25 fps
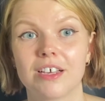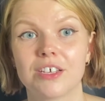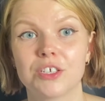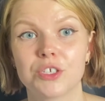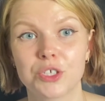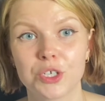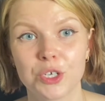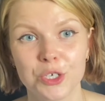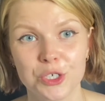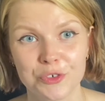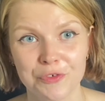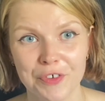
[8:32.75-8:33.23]

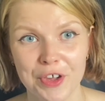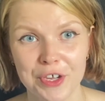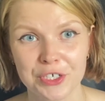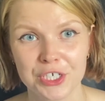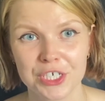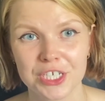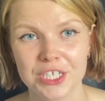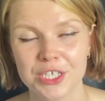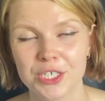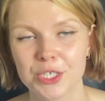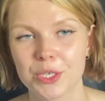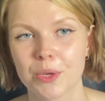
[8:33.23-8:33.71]
search
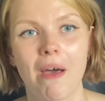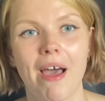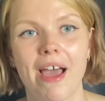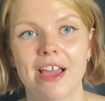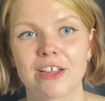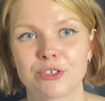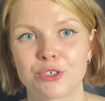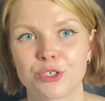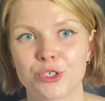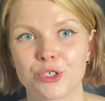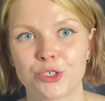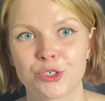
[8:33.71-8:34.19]
function, so I
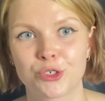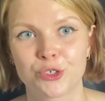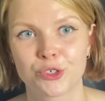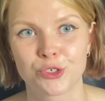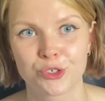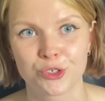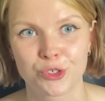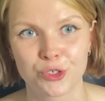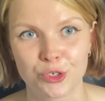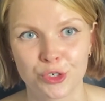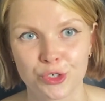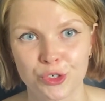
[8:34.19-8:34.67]
just
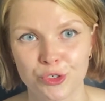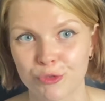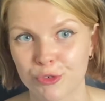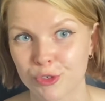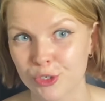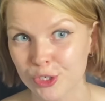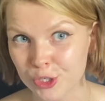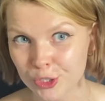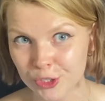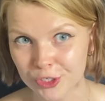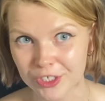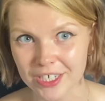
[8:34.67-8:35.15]
search for
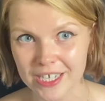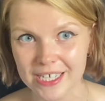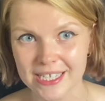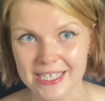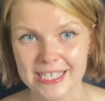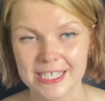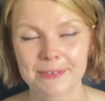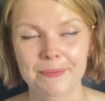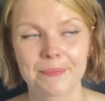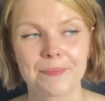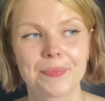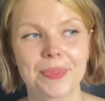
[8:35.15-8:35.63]

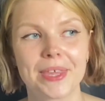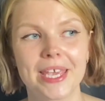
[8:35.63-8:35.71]
shortcuts.